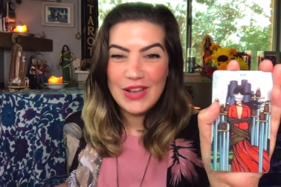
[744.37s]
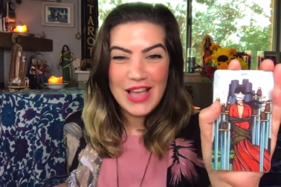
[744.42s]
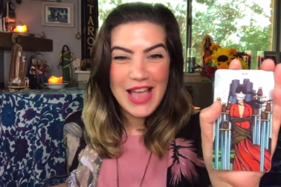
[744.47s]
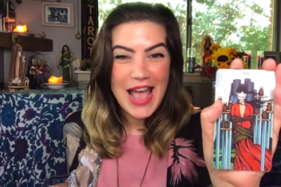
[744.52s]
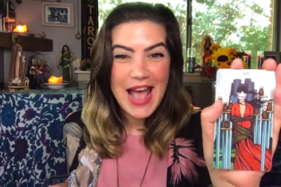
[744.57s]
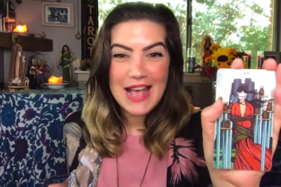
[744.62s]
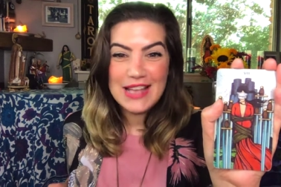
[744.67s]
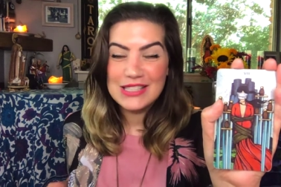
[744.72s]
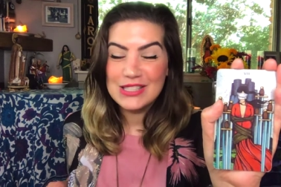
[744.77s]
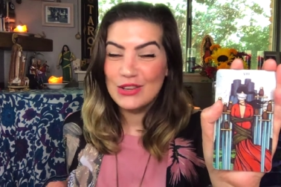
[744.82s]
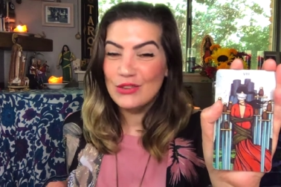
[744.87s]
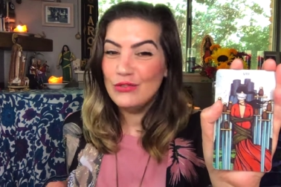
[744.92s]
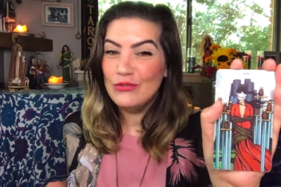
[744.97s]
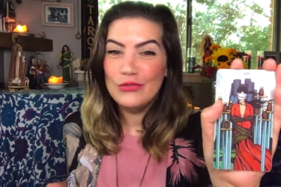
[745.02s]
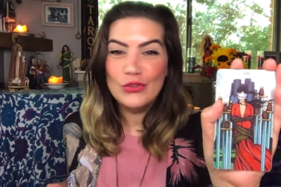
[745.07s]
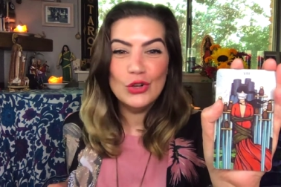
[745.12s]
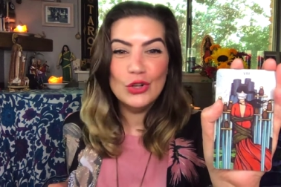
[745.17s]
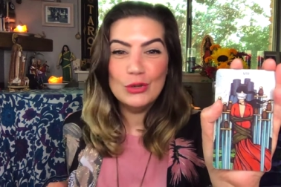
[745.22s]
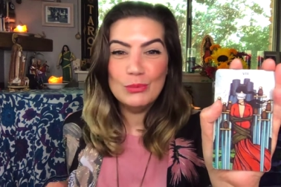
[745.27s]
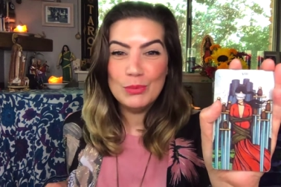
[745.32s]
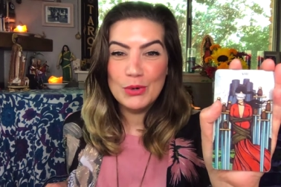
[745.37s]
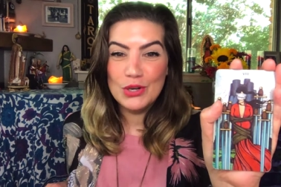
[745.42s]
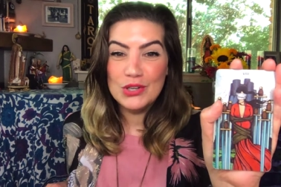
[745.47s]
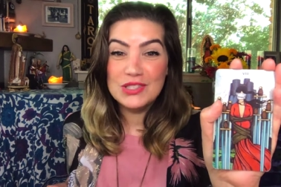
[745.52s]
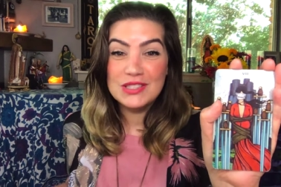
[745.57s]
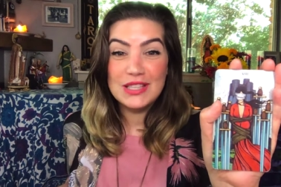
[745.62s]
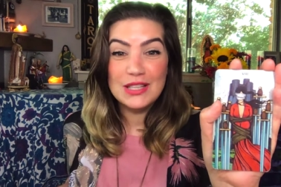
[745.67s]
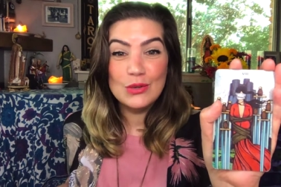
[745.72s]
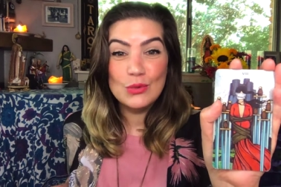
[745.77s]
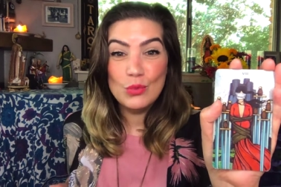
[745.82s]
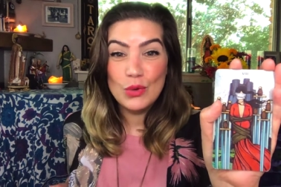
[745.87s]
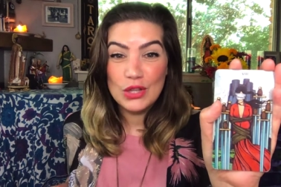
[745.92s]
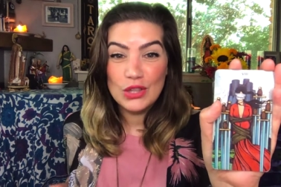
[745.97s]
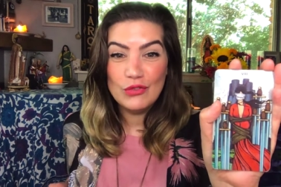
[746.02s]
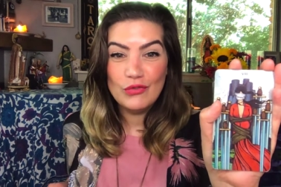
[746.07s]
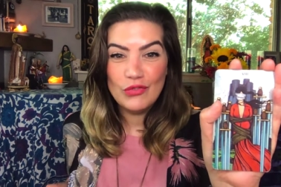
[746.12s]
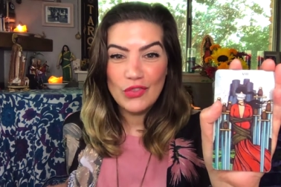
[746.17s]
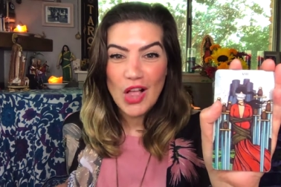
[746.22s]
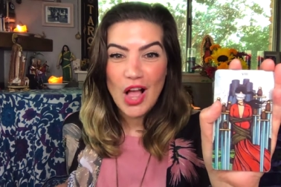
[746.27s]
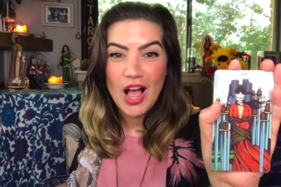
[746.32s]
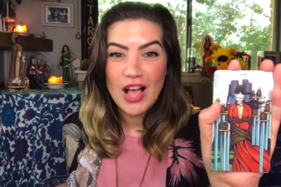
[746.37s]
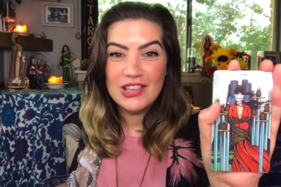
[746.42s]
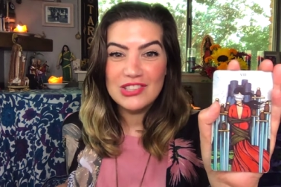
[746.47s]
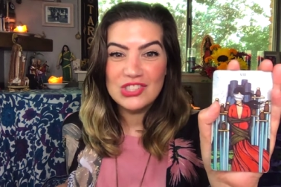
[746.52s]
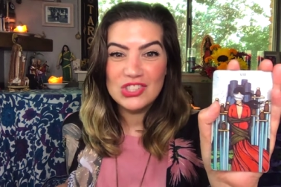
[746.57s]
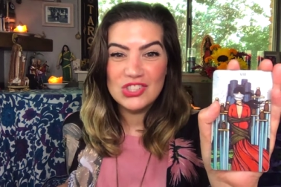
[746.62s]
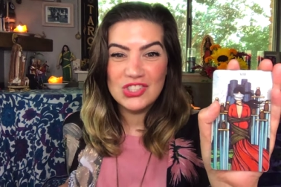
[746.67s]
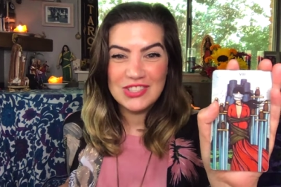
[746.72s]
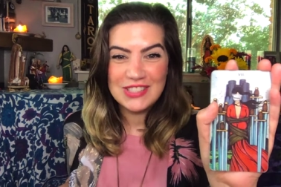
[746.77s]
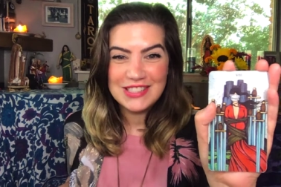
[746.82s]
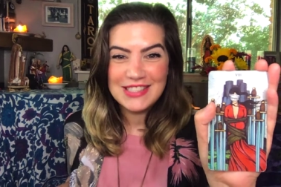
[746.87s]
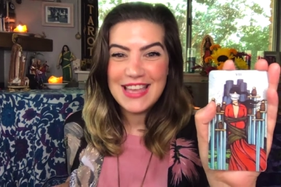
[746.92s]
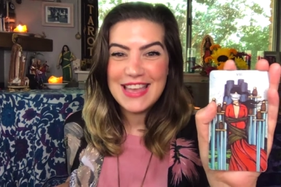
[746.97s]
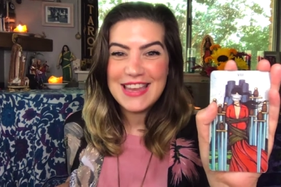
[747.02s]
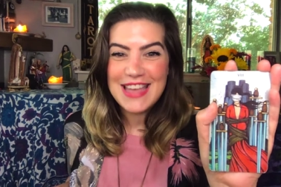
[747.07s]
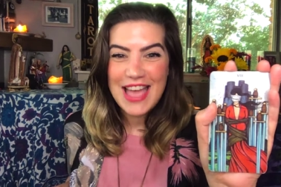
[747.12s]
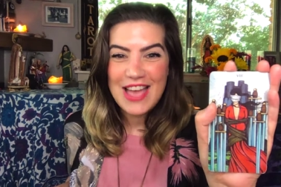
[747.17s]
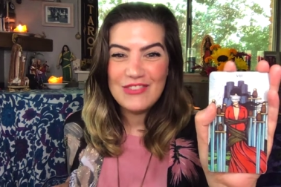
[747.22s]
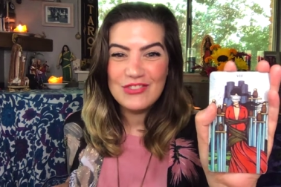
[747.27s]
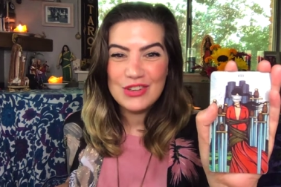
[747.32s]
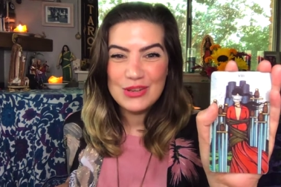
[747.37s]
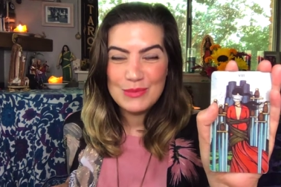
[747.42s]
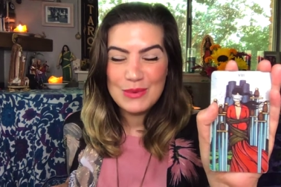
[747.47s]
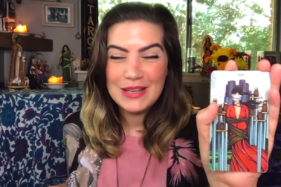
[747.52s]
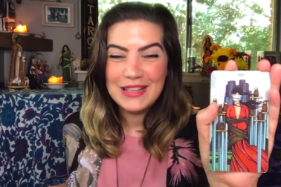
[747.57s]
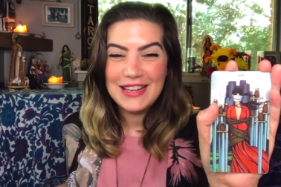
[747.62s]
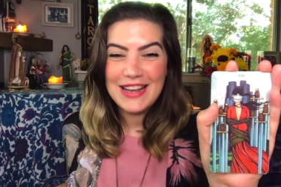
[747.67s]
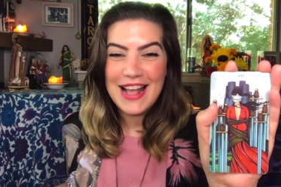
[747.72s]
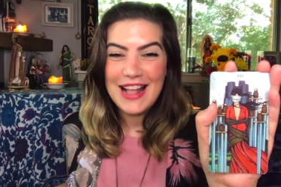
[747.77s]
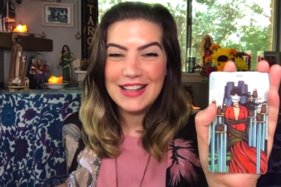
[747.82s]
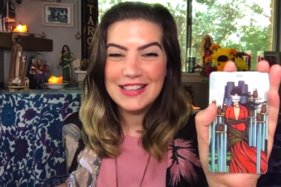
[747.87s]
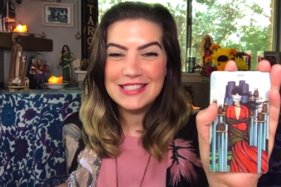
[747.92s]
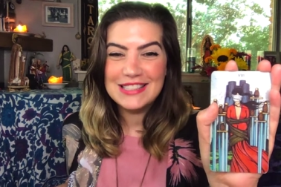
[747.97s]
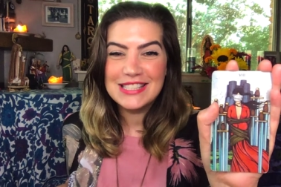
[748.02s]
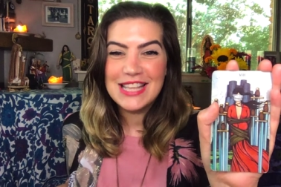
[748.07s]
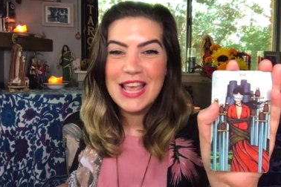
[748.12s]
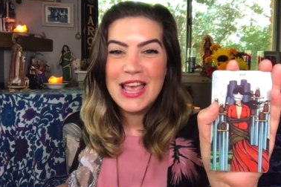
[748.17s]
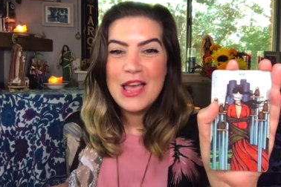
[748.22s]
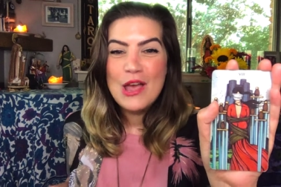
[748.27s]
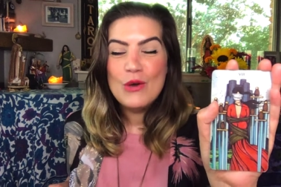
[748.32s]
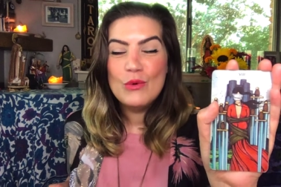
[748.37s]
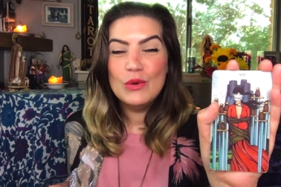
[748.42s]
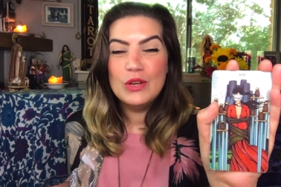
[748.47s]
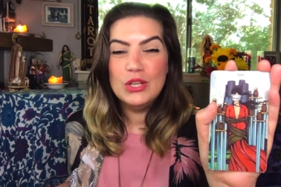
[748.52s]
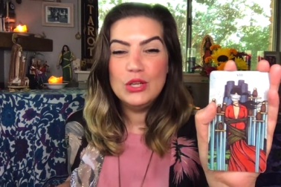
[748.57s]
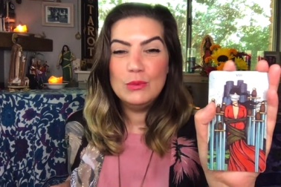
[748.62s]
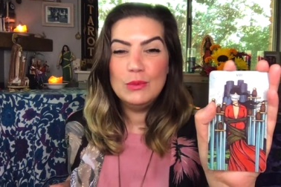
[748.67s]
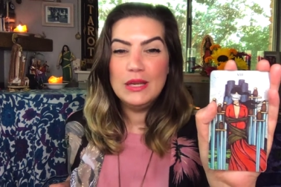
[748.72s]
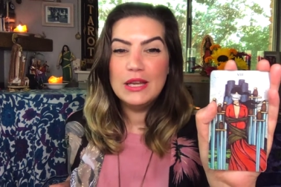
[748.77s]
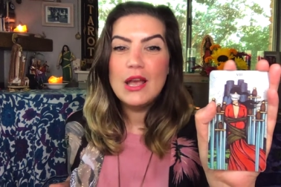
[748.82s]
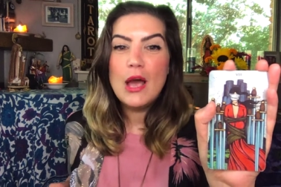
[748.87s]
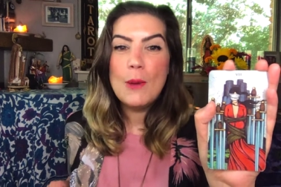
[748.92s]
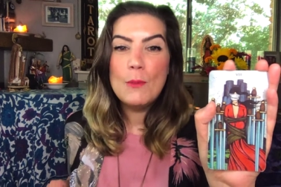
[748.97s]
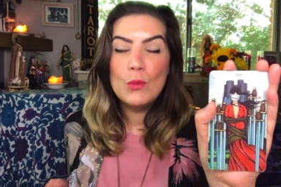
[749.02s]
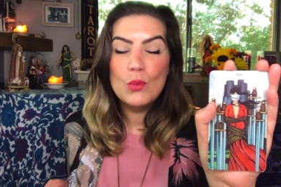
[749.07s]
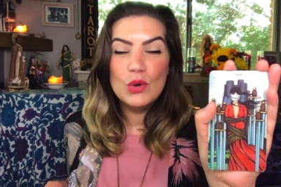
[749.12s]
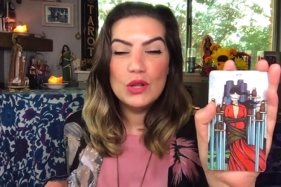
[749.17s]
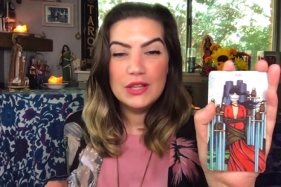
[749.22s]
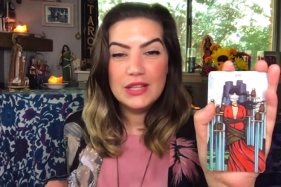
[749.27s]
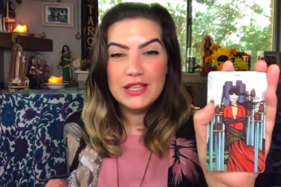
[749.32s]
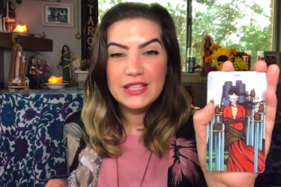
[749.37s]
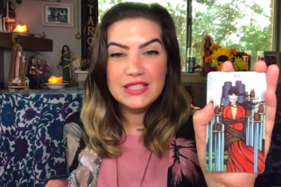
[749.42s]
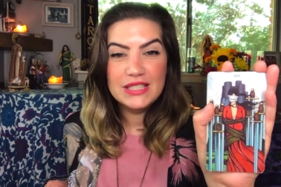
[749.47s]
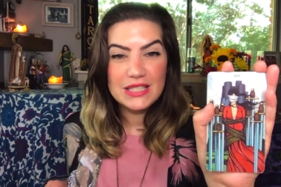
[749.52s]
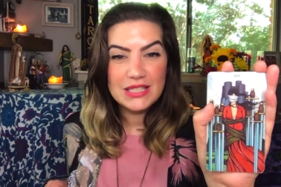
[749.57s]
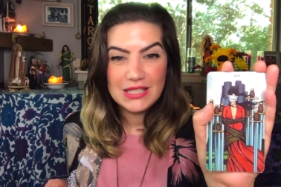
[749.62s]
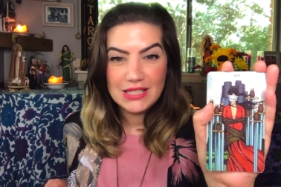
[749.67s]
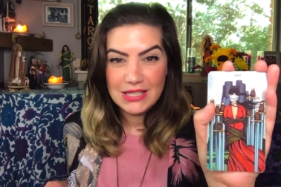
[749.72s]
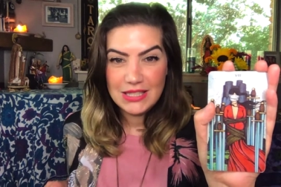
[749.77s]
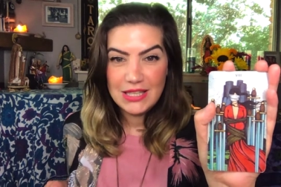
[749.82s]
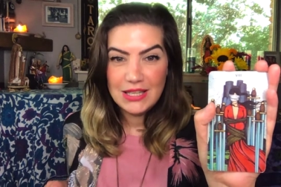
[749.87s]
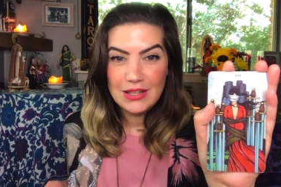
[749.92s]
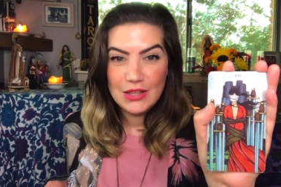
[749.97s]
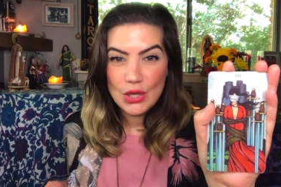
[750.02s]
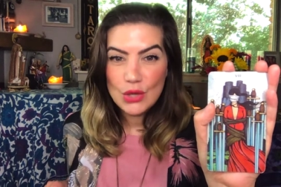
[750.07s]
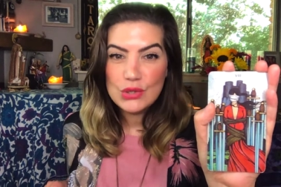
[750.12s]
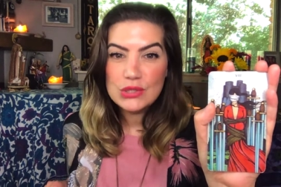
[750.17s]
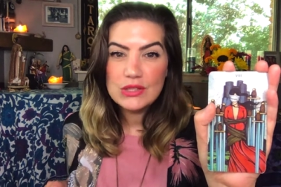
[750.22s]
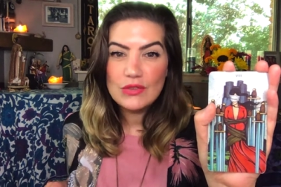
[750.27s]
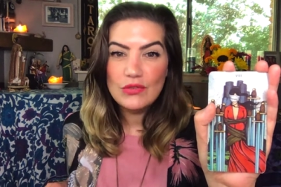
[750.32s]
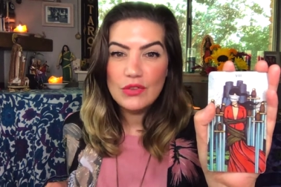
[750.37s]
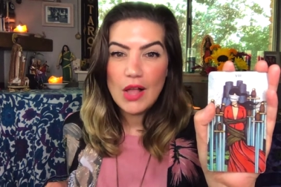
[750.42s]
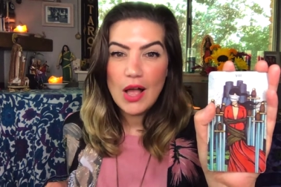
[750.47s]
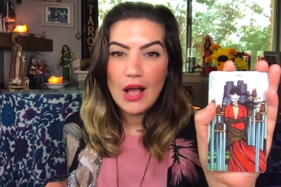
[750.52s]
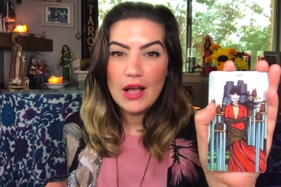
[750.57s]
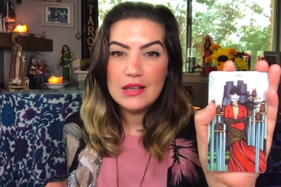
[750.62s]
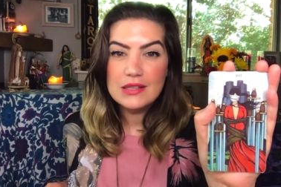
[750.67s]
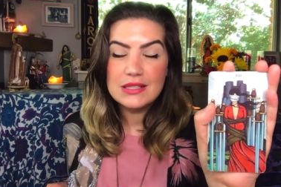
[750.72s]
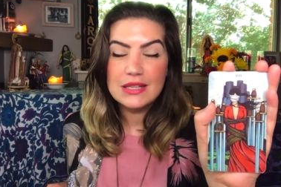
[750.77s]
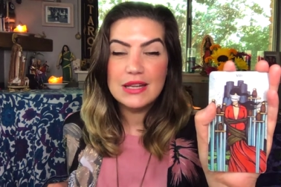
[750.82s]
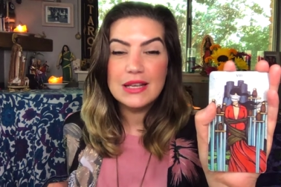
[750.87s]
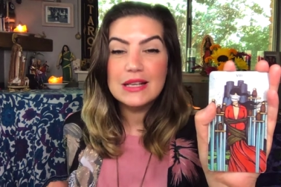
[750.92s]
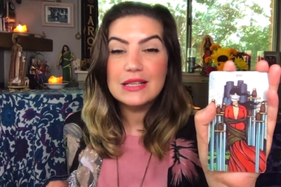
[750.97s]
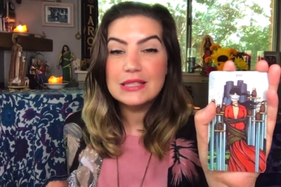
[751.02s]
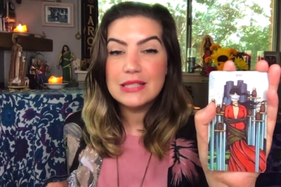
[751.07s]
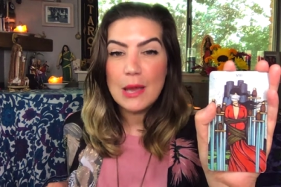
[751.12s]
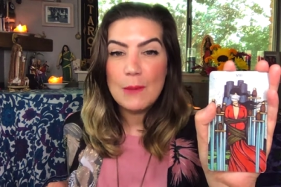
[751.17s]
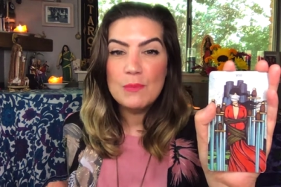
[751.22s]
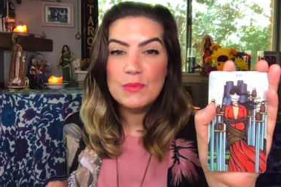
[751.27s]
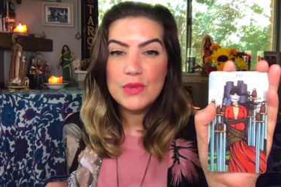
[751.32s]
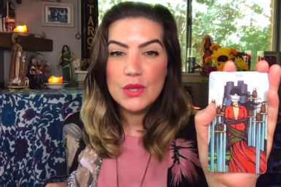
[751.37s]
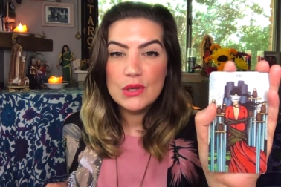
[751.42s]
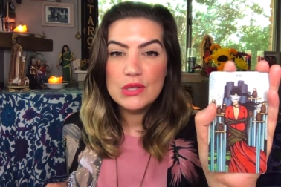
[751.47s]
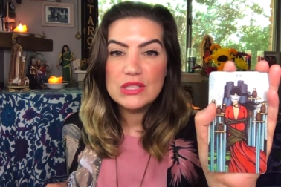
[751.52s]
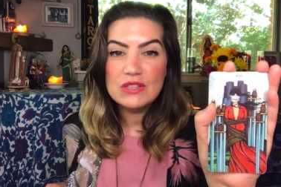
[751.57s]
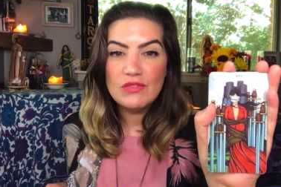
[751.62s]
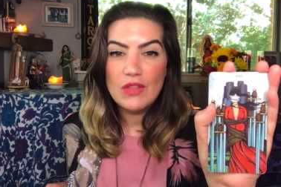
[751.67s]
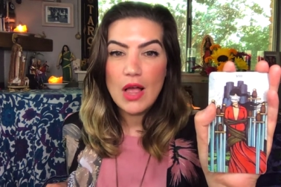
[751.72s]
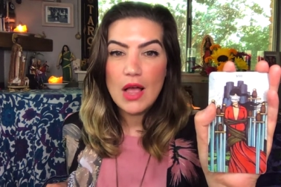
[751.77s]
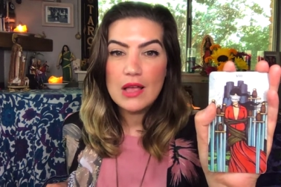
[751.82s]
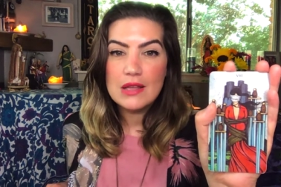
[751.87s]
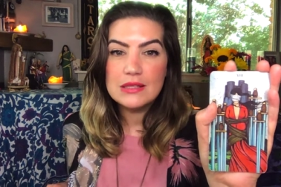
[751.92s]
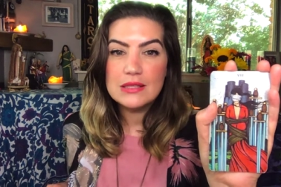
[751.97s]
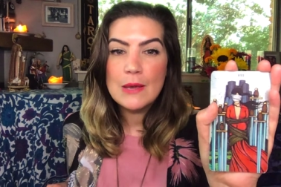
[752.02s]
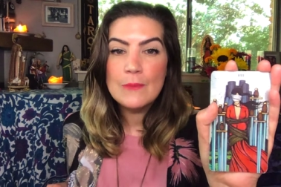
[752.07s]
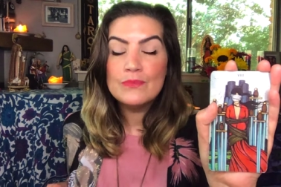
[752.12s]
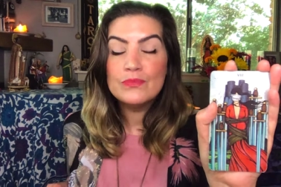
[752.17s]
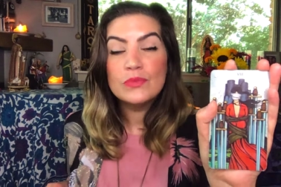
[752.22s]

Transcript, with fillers: as a full person with flaws just like everybody else, when you become willing to see those flaws and accept those flaws,